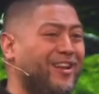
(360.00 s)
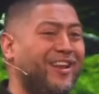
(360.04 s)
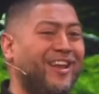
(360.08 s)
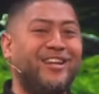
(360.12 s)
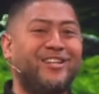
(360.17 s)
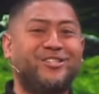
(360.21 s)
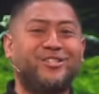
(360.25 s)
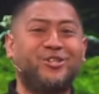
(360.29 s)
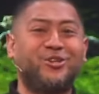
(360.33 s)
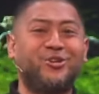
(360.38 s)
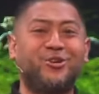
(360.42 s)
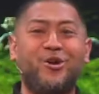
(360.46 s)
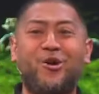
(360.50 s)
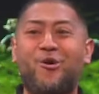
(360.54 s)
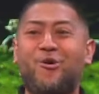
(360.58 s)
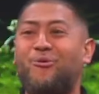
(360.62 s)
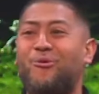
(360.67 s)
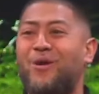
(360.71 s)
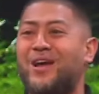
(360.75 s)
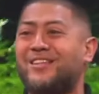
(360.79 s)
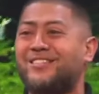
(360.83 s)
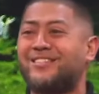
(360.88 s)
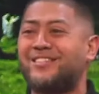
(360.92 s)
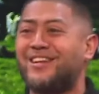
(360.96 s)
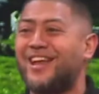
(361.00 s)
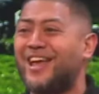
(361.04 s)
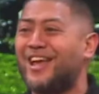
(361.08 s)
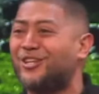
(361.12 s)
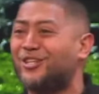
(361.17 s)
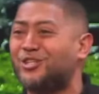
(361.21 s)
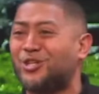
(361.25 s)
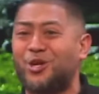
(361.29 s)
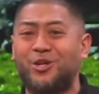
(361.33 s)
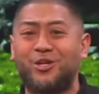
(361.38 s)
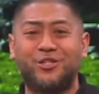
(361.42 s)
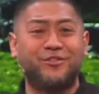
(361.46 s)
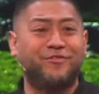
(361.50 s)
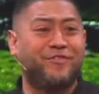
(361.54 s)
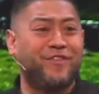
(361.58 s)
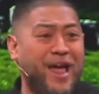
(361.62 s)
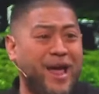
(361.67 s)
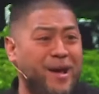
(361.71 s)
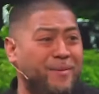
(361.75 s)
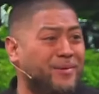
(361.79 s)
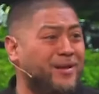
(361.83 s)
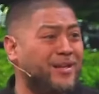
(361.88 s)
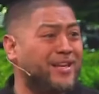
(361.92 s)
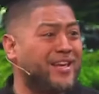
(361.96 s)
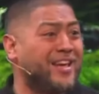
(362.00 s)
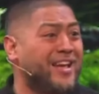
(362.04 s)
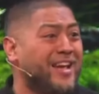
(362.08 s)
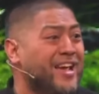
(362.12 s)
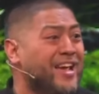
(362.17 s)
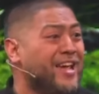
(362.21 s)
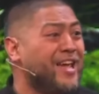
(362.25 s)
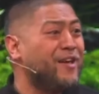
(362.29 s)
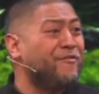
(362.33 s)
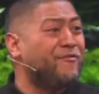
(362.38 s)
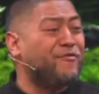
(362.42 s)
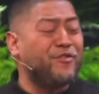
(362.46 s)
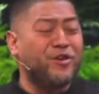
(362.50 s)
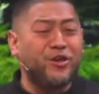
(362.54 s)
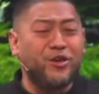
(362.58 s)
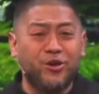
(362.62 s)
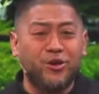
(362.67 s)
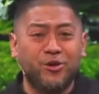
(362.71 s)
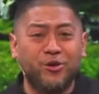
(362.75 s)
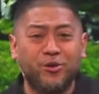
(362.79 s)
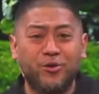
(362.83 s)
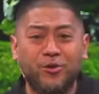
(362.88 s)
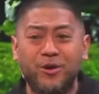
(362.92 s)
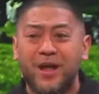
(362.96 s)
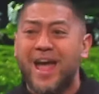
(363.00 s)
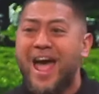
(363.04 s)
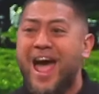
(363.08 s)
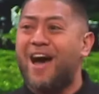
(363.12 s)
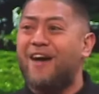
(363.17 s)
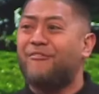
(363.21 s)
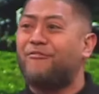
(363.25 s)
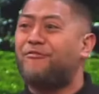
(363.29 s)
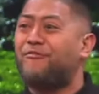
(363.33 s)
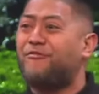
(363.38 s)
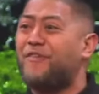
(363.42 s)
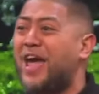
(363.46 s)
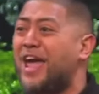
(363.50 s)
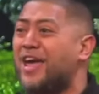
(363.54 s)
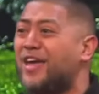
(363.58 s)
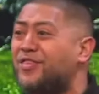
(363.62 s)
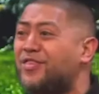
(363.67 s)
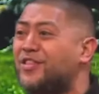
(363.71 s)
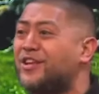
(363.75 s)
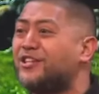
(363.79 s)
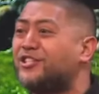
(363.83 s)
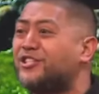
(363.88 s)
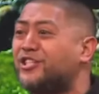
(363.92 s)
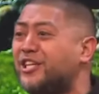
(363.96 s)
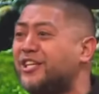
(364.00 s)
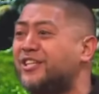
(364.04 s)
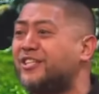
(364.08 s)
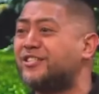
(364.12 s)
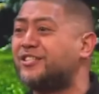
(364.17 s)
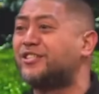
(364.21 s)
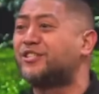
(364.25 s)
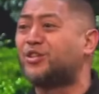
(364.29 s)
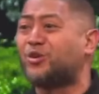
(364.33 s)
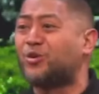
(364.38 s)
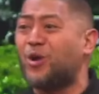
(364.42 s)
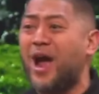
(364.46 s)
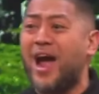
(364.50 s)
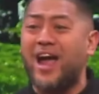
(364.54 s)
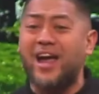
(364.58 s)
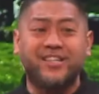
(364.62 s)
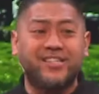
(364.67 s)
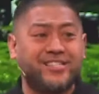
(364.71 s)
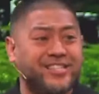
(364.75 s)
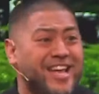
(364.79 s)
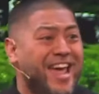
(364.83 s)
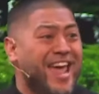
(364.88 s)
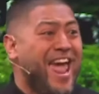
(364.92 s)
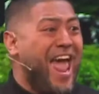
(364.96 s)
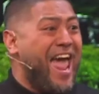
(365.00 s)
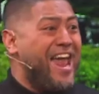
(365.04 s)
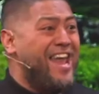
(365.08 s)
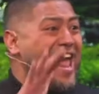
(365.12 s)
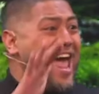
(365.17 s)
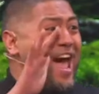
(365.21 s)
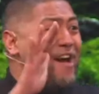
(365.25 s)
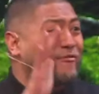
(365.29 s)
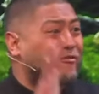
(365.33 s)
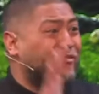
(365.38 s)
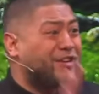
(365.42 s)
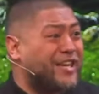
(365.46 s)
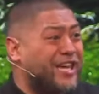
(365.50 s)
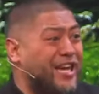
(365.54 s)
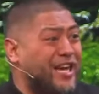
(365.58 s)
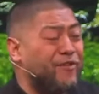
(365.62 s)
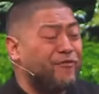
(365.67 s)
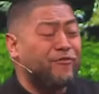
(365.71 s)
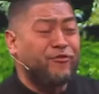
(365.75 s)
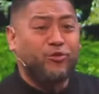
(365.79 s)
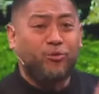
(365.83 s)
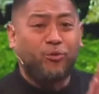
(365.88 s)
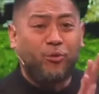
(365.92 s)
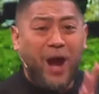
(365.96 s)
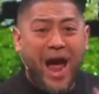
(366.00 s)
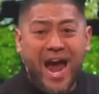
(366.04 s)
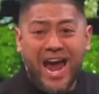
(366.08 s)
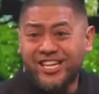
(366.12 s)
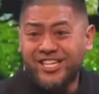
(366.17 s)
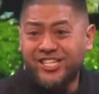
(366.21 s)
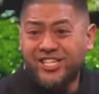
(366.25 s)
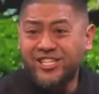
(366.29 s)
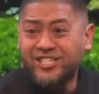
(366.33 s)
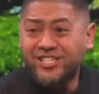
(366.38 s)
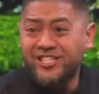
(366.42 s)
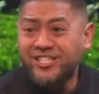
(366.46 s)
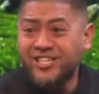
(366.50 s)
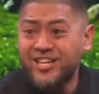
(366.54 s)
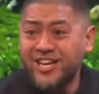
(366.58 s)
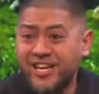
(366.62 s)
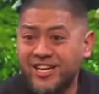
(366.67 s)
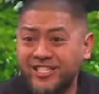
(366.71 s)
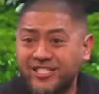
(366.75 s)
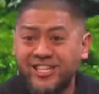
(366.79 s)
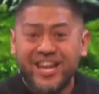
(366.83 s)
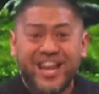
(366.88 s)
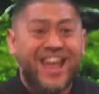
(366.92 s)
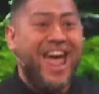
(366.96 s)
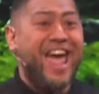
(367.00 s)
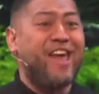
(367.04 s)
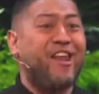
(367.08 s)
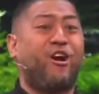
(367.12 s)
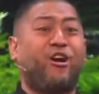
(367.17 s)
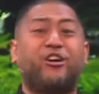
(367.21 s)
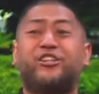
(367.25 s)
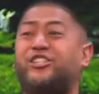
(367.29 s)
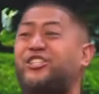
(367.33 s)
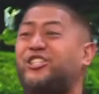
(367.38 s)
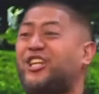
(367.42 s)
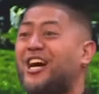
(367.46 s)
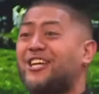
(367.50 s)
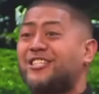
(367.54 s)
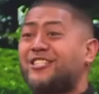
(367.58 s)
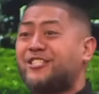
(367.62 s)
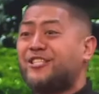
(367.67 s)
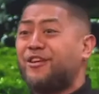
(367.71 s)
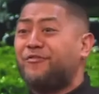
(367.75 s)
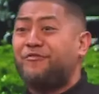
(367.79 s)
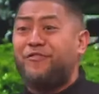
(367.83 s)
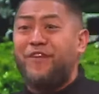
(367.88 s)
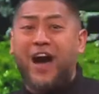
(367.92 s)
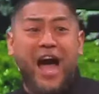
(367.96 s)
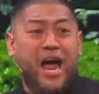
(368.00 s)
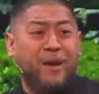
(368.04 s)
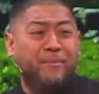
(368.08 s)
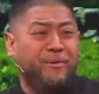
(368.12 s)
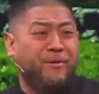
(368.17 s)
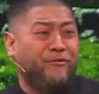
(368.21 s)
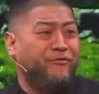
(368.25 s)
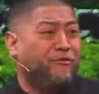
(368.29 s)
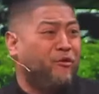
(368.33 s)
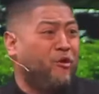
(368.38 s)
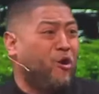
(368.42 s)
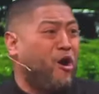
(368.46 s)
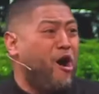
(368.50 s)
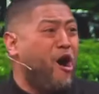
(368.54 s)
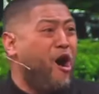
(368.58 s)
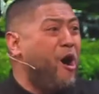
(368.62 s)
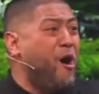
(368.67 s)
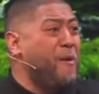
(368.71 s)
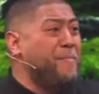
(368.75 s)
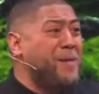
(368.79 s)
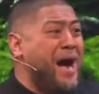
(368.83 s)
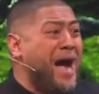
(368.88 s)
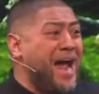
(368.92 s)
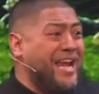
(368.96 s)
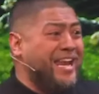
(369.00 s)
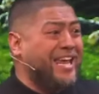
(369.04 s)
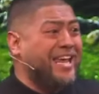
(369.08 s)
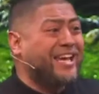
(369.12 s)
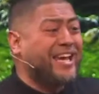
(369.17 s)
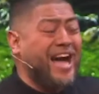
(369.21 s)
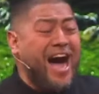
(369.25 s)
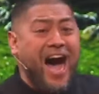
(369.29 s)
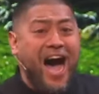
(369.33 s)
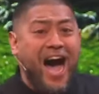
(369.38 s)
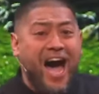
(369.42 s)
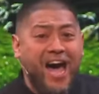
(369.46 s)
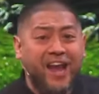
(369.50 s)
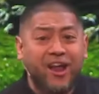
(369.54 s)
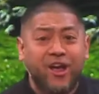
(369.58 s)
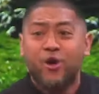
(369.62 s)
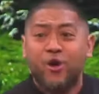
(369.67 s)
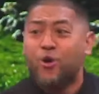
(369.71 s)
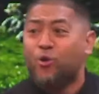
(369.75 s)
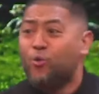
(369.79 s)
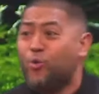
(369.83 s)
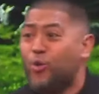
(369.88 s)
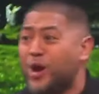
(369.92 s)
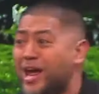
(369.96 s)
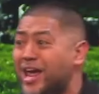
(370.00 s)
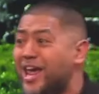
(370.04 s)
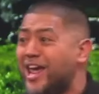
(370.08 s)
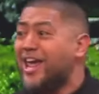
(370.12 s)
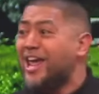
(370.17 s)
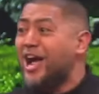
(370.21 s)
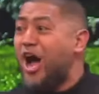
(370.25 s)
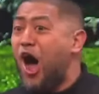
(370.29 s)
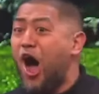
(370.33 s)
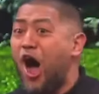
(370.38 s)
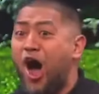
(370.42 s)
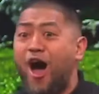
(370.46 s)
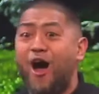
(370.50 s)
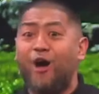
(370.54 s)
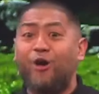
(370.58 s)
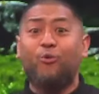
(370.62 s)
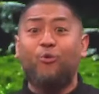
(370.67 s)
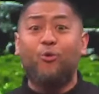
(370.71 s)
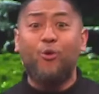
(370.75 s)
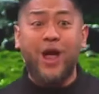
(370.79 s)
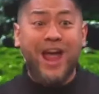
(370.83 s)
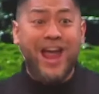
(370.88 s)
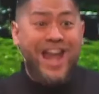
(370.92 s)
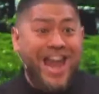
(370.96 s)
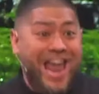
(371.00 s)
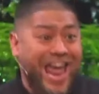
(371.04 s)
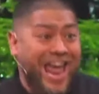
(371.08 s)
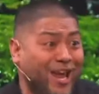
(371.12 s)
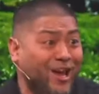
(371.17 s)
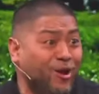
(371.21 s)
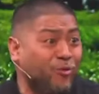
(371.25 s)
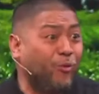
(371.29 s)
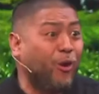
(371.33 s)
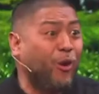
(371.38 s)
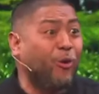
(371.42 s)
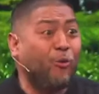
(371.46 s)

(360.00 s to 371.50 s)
to let you know, Resonate Church family, if you have faith in Jesus Christ and have gift righteousness and are justified before Almighty God, we are winning.